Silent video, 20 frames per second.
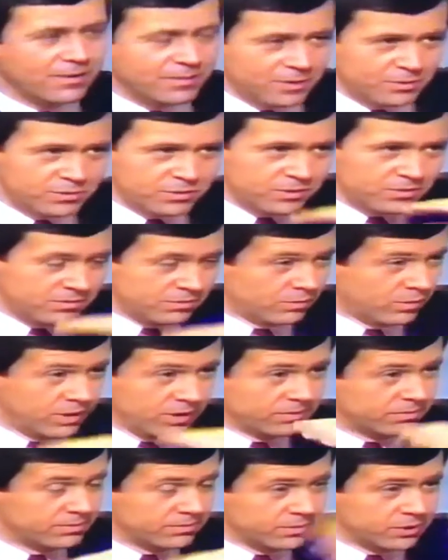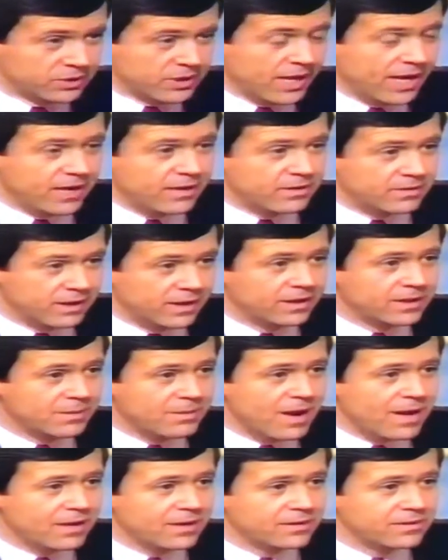I mean, was the head in
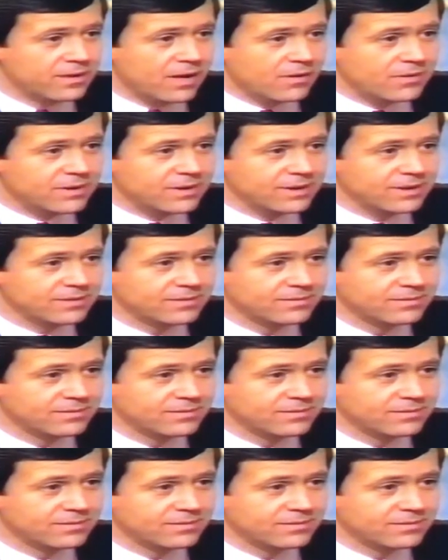the mud totally?